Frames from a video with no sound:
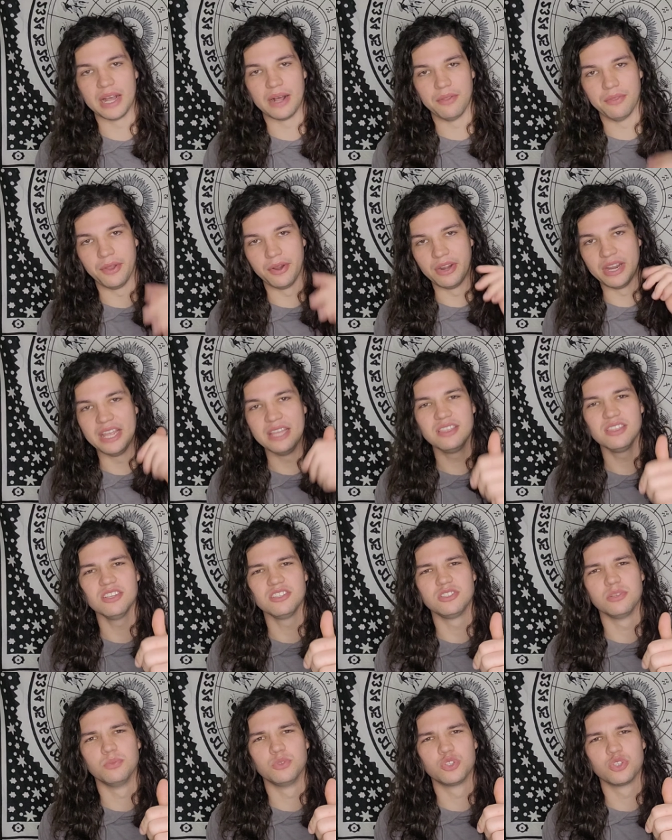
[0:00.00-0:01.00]
down there, hit
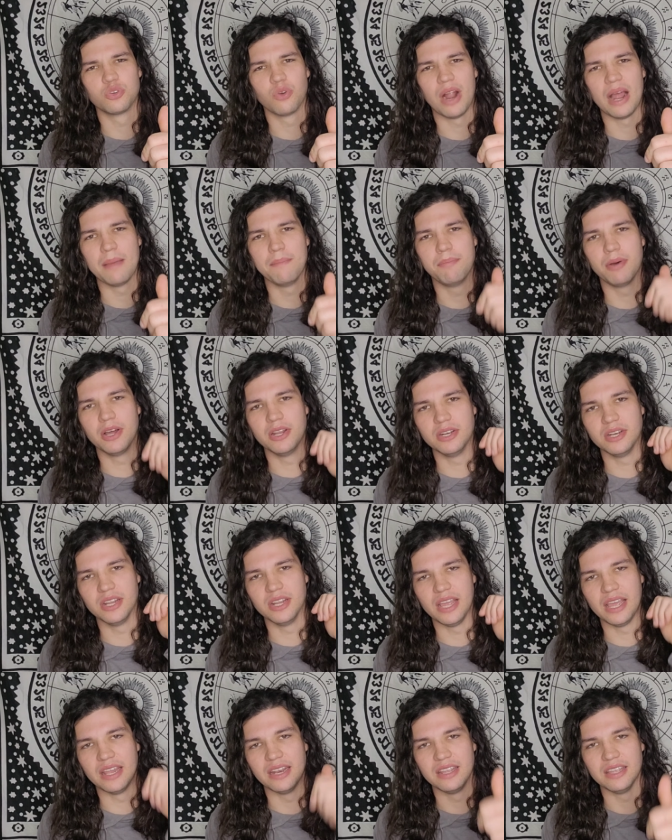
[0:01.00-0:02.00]
the subscribe
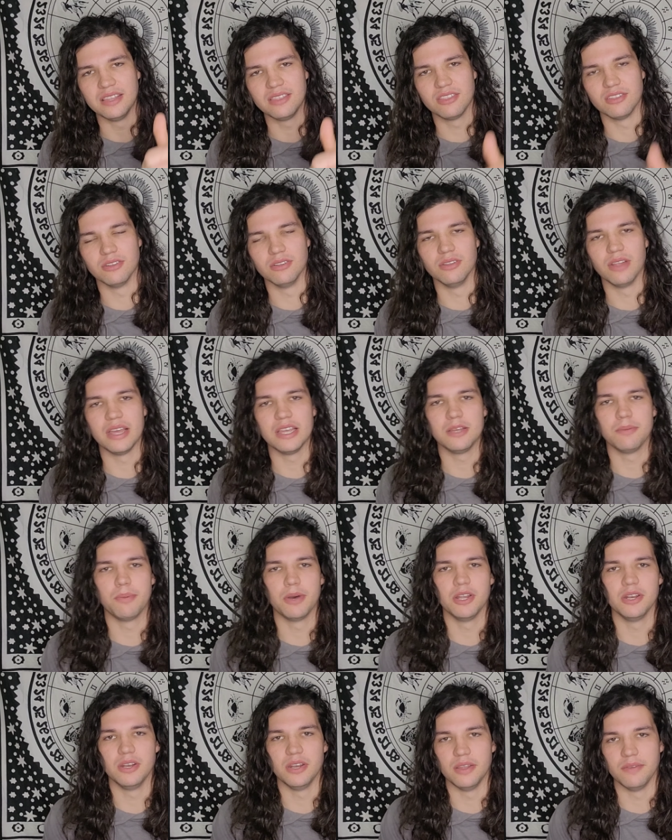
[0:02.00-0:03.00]
button and hit the like
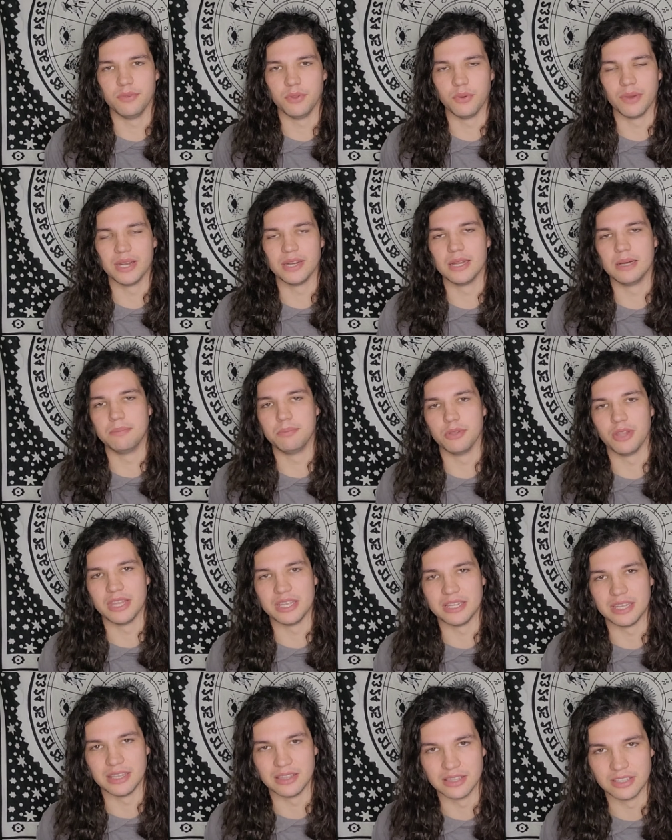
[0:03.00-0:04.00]
button if you end up
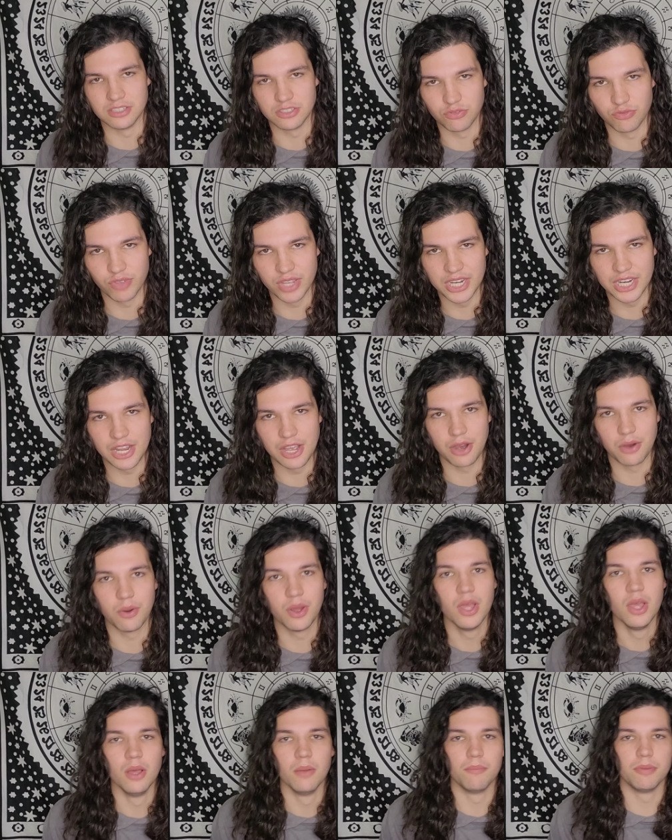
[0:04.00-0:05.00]
liking this
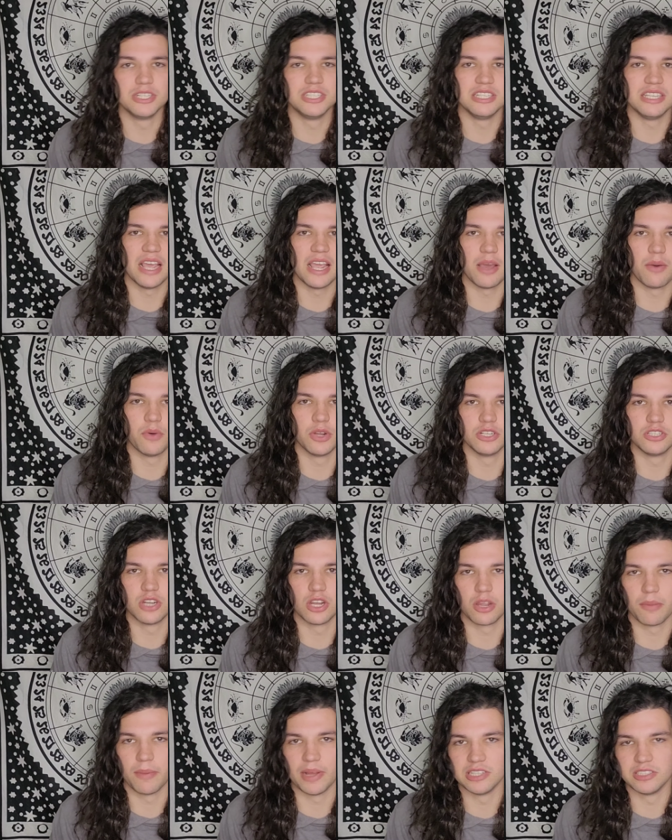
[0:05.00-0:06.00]
video. But today I want to
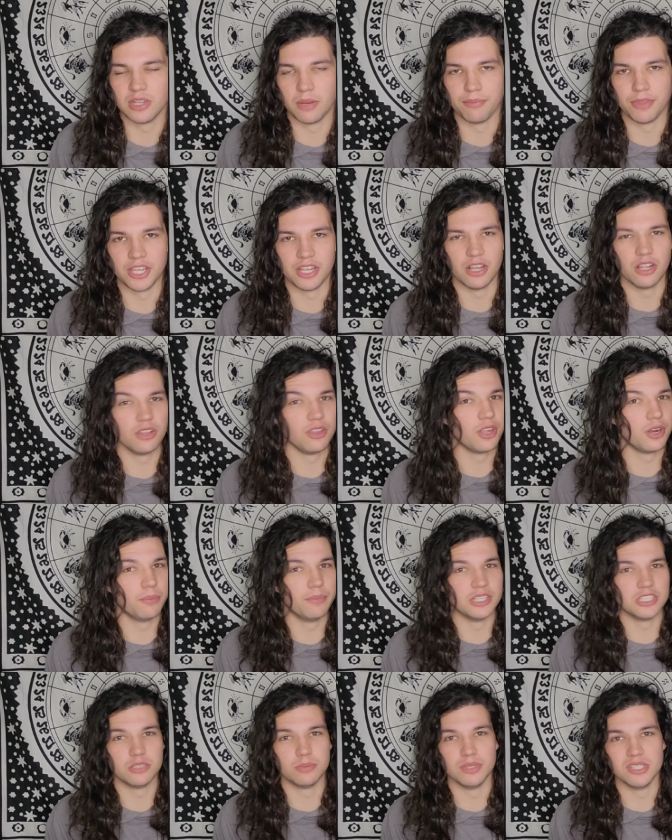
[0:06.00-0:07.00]
talk about something a little
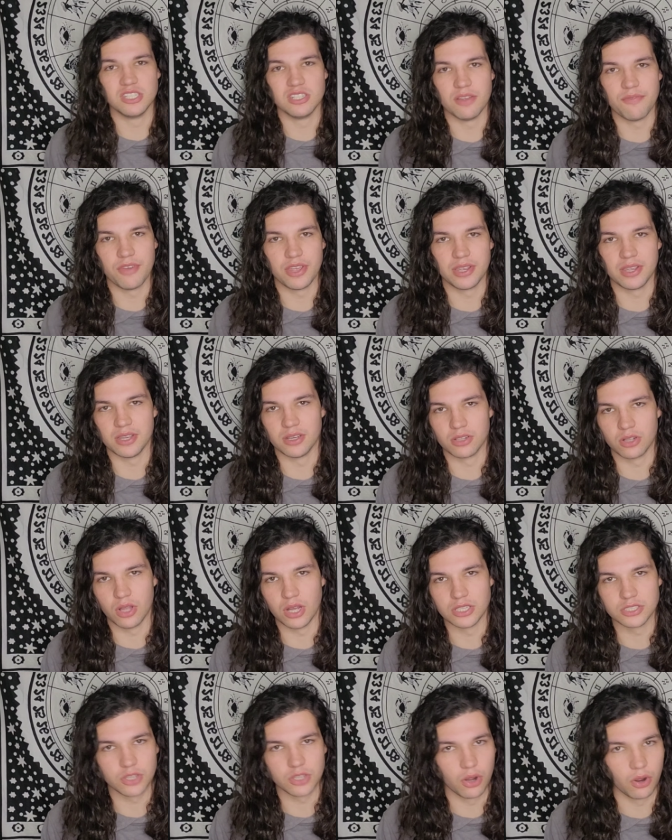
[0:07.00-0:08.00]
bit specific and
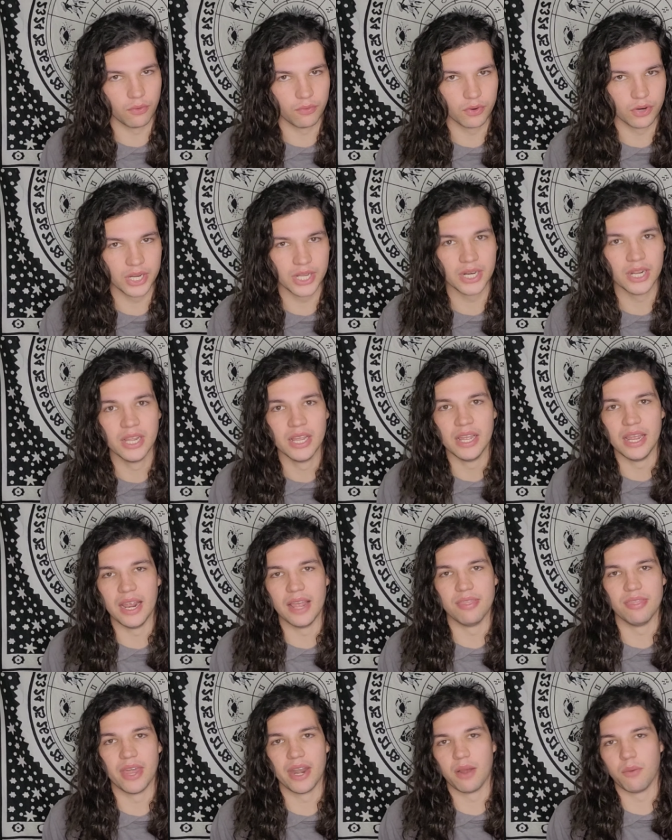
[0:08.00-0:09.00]
gloss over it.
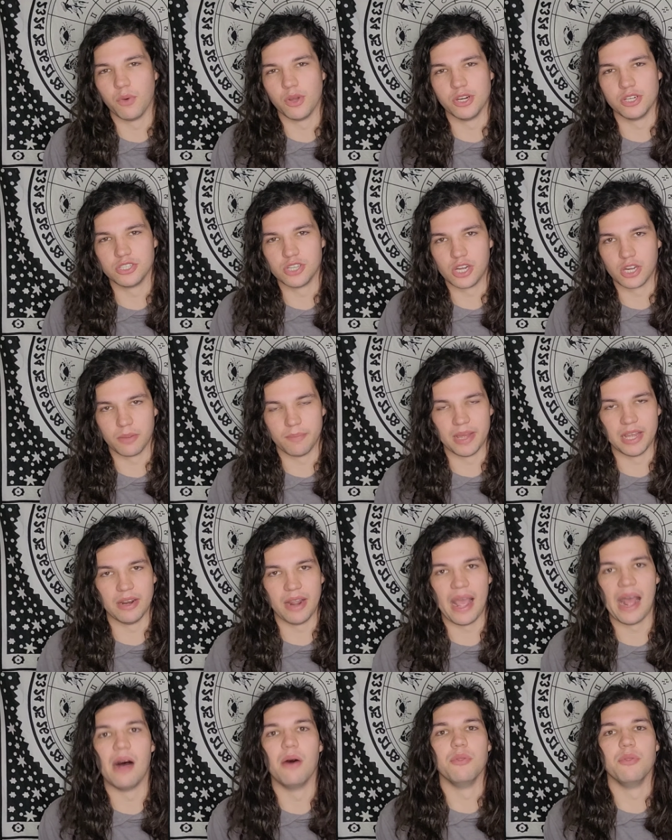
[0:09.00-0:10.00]
And then I want to talk
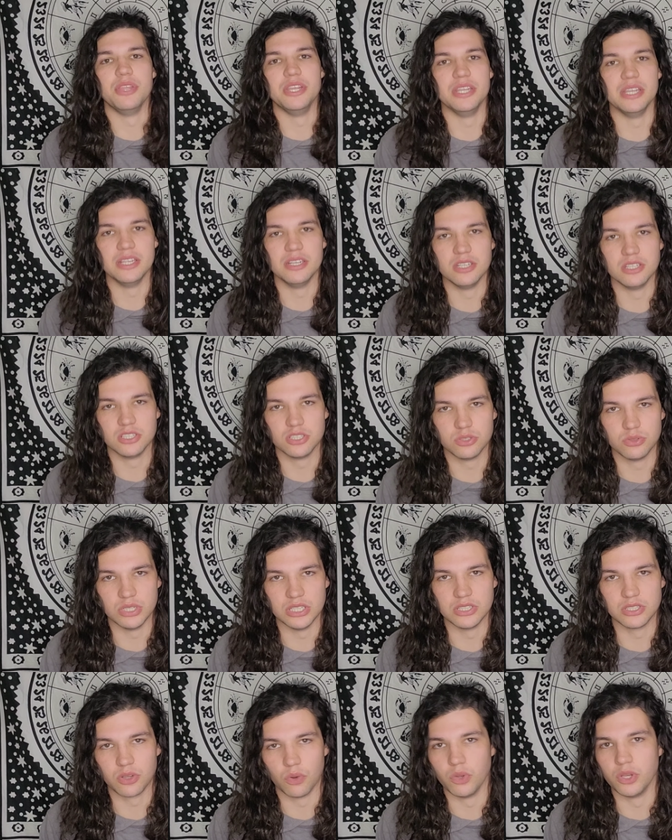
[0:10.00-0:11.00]
about how the
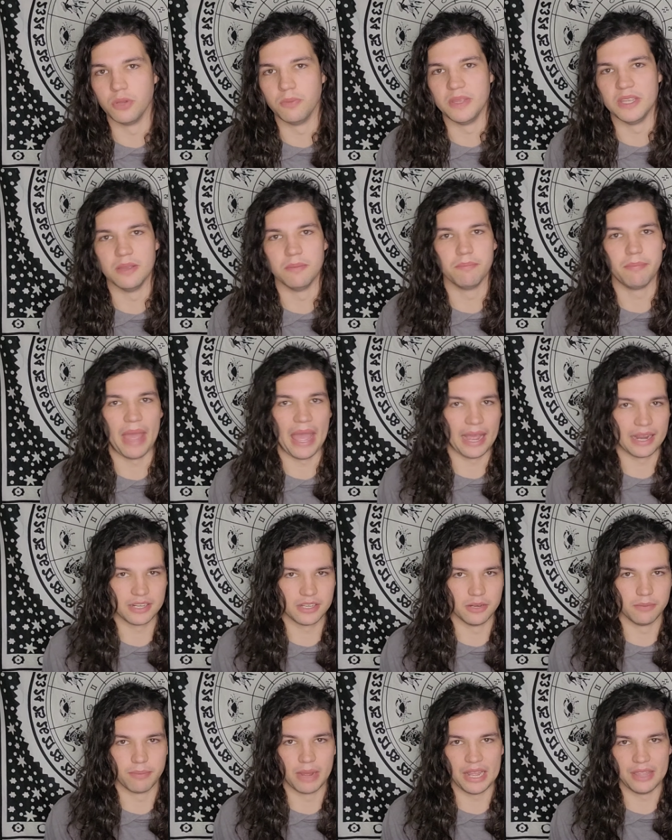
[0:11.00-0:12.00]
industry is going to be
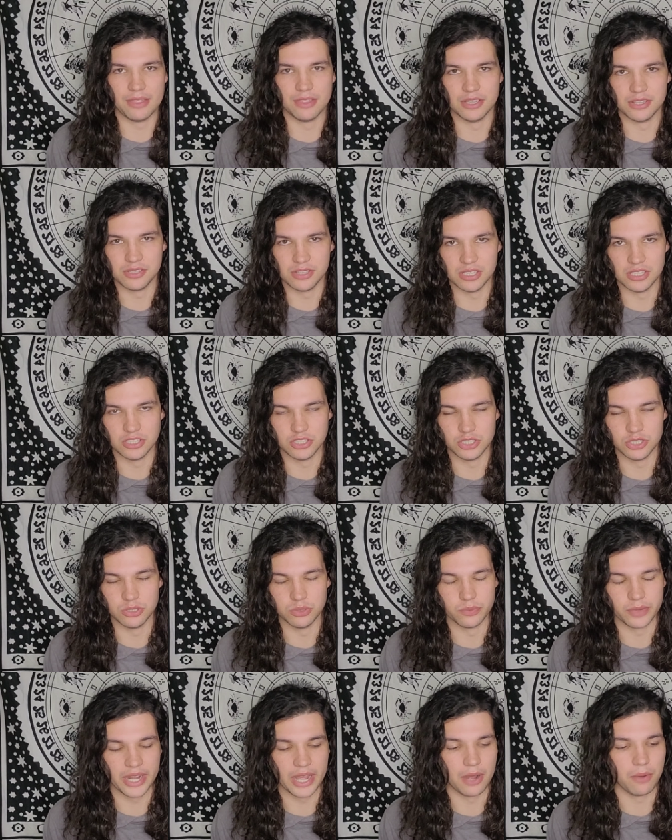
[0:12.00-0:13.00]
impacted by this
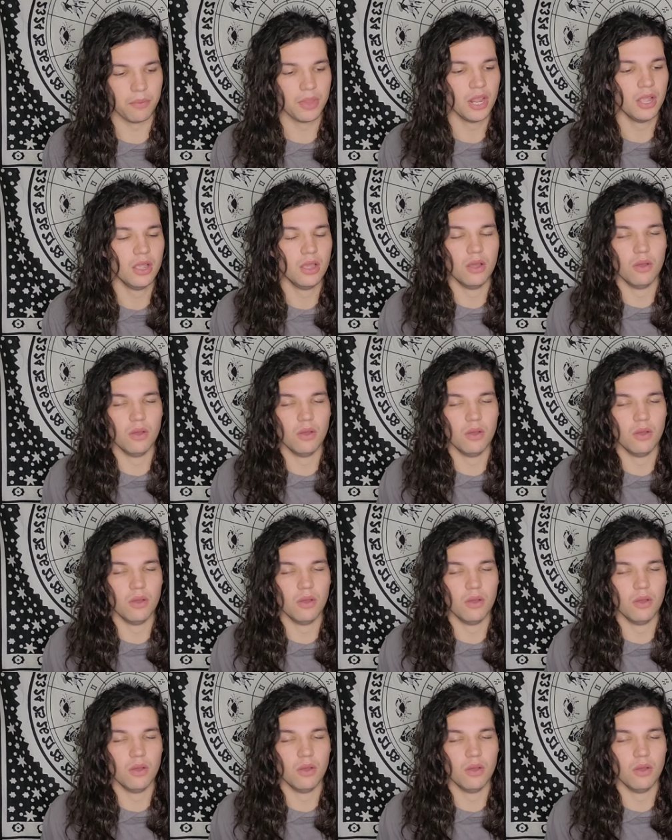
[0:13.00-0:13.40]
issue. Now,